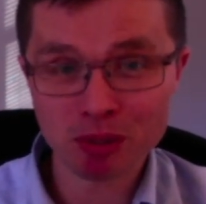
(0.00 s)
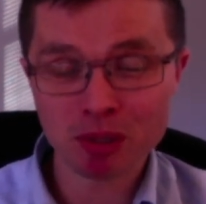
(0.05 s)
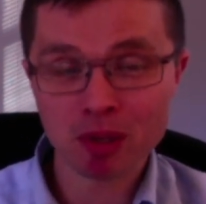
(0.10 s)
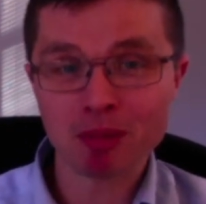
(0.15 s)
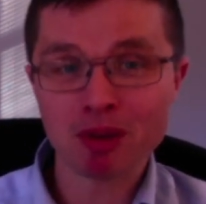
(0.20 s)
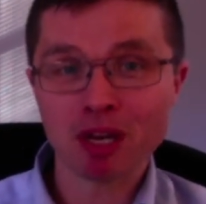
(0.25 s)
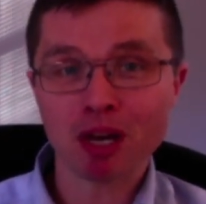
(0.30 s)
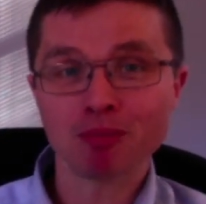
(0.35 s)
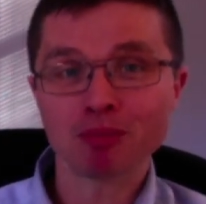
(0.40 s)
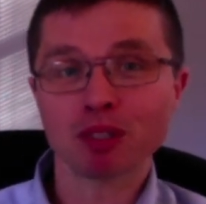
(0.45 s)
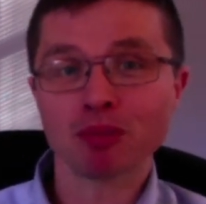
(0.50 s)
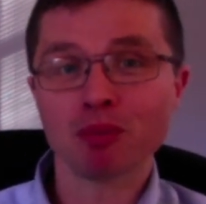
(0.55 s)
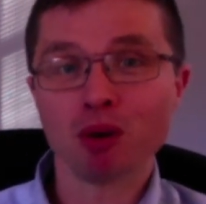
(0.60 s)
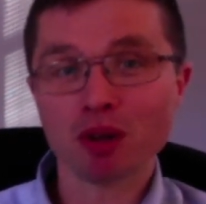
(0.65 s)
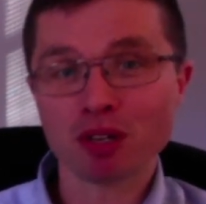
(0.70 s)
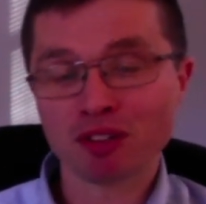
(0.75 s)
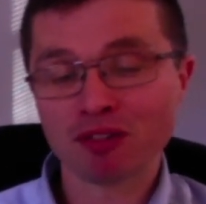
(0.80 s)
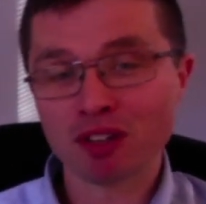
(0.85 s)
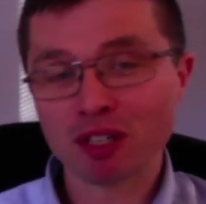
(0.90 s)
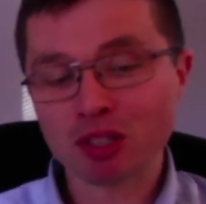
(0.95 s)
He becomes the
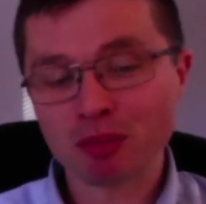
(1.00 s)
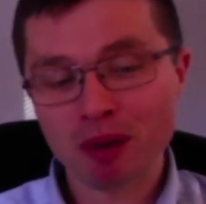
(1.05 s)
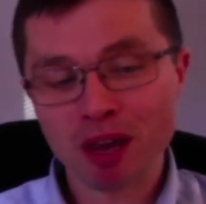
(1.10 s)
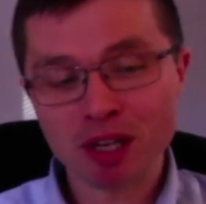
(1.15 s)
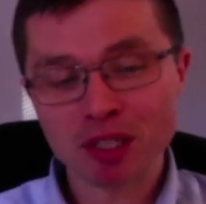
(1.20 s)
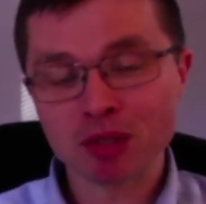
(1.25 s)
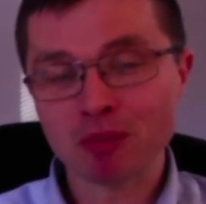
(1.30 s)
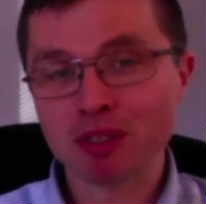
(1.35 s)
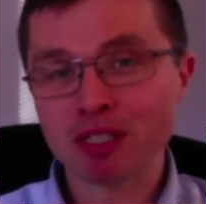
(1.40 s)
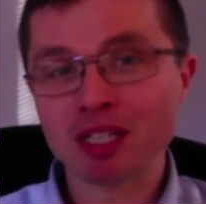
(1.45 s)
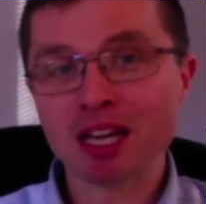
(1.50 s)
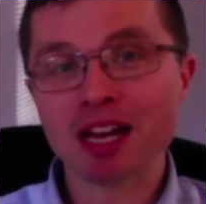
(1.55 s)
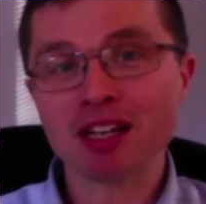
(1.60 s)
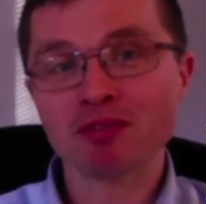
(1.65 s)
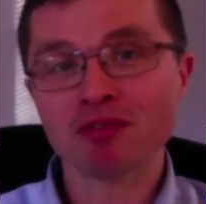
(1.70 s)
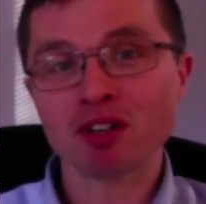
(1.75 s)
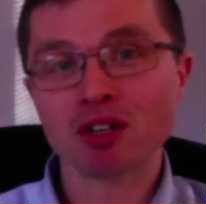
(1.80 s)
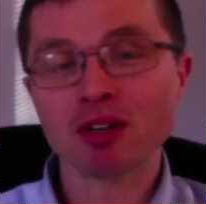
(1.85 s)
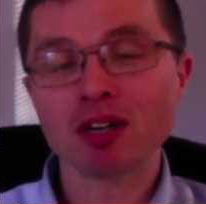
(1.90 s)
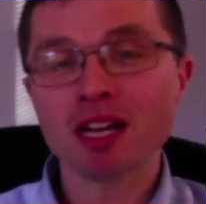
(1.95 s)
Pontifex Maximus
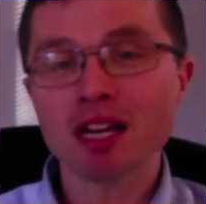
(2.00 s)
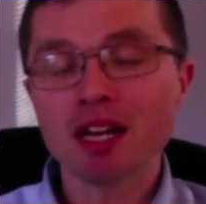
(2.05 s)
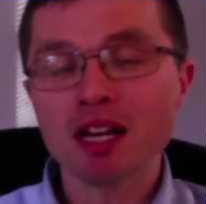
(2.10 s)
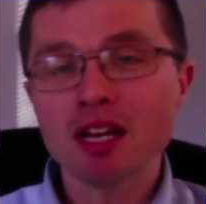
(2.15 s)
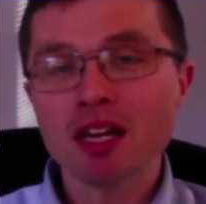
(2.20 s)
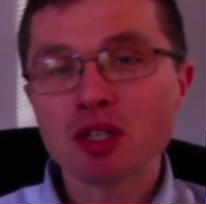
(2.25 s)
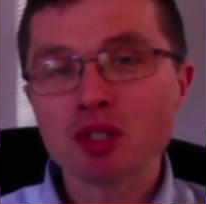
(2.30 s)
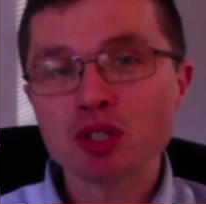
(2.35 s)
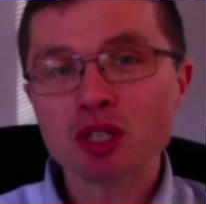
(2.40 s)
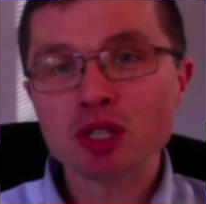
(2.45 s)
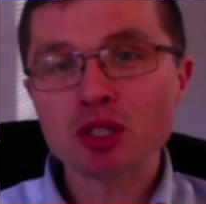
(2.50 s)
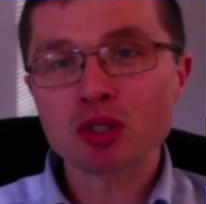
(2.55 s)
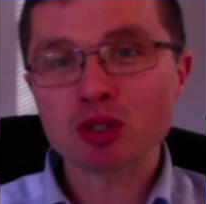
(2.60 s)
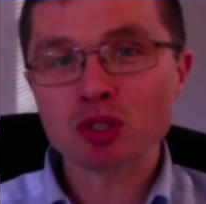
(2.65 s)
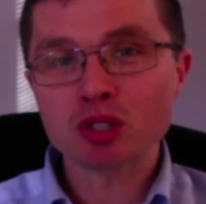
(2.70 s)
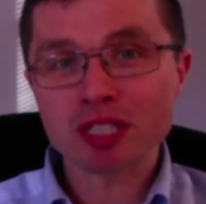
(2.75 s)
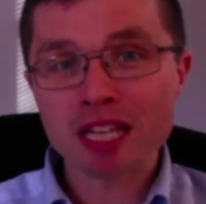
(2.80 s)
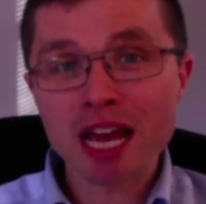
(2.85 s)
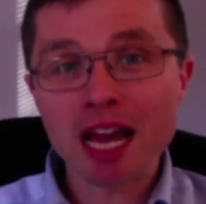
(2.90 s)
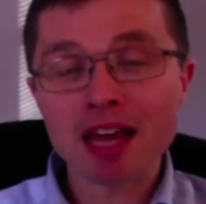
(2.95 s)
after
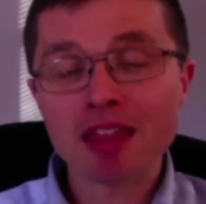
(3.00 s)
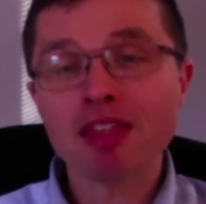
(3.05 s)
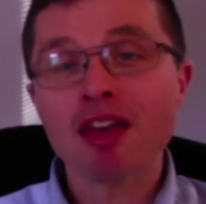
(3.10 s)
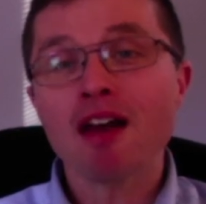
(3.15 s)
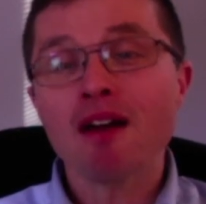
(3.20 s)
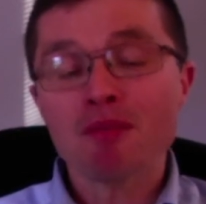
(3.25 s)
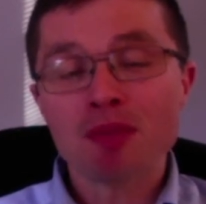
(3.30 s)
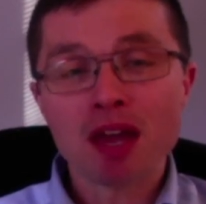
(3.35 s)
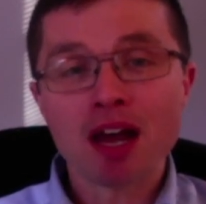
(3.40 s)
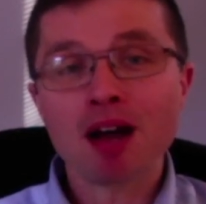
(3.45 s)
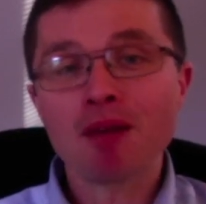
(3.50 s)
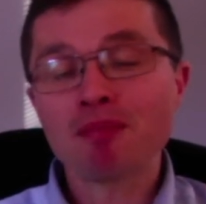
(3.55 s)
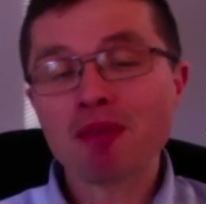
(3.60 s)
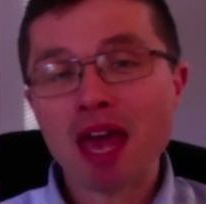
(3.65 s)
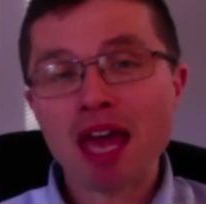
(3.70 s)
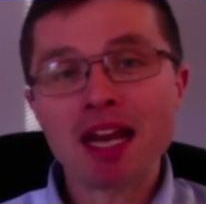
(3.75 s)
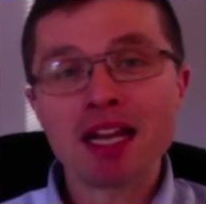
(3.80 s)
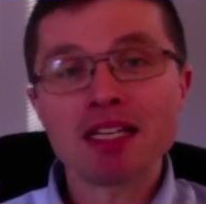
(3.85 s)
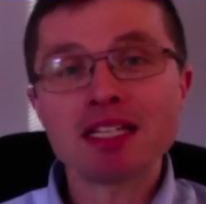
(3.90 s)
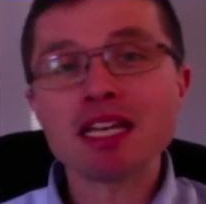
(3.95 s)
Caesar's death.
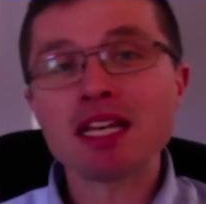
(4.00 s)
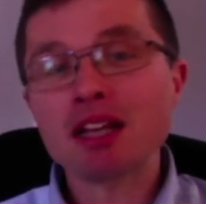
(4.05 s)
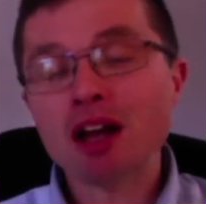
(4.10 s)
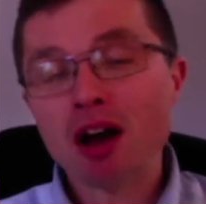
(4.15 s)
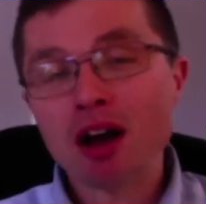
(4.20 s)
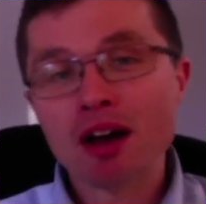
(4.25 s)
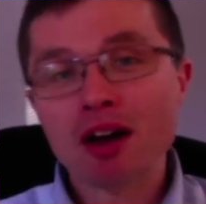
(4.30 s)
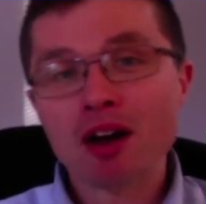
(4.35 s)
And indeed,